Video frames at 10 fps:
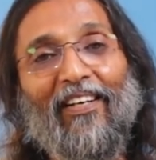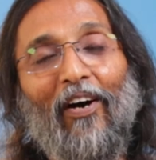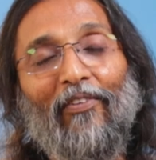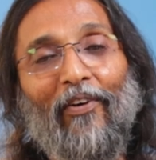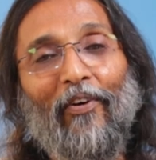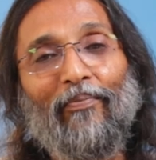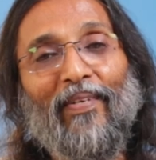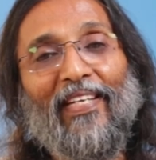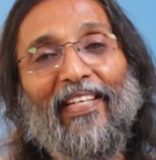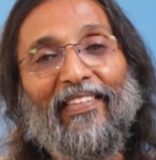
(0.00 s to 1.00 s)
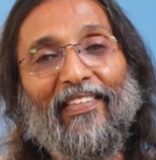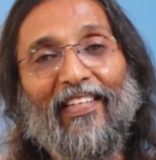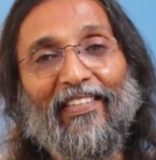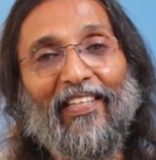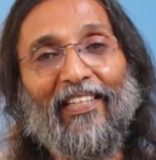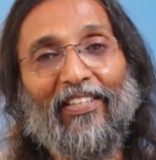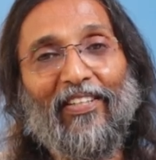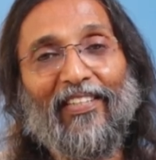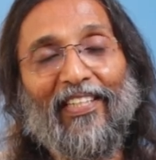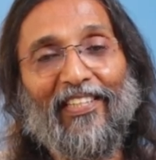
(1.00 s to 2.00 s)
of our being that are
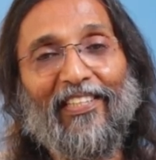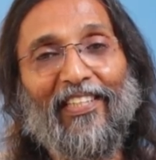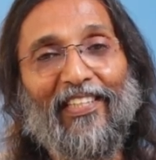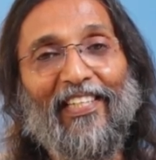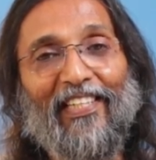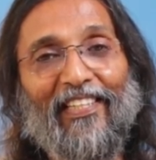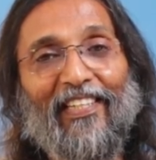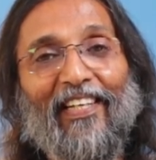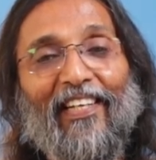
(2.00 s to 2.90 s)
not necessarily